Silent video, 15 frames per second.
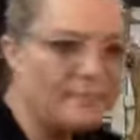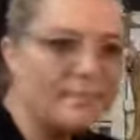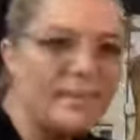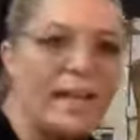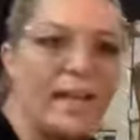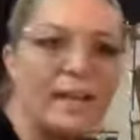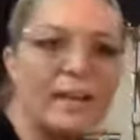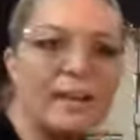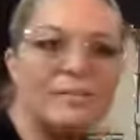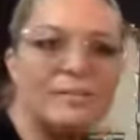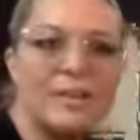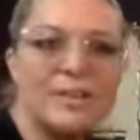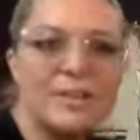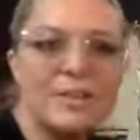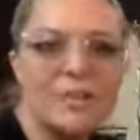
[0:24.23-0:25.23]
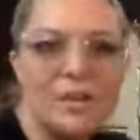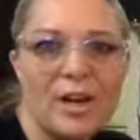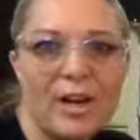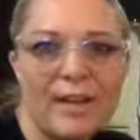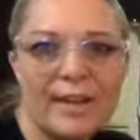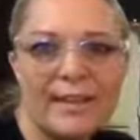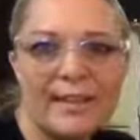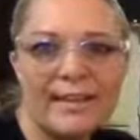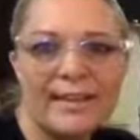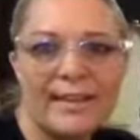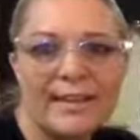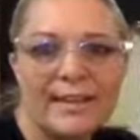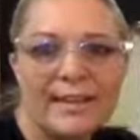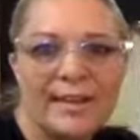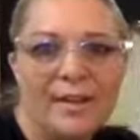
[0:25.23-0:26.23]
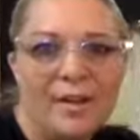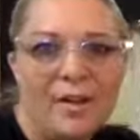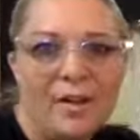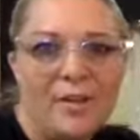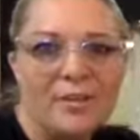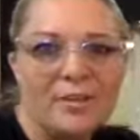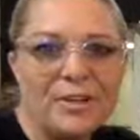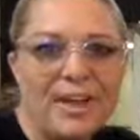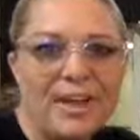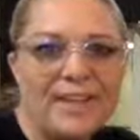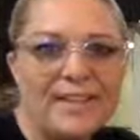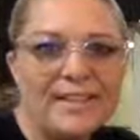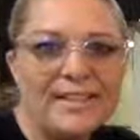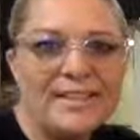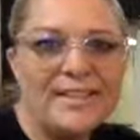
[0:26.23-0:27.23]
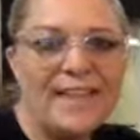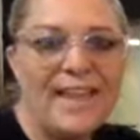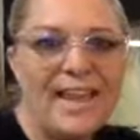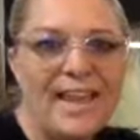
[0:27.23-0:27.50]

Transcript: And I've let it dry overnight.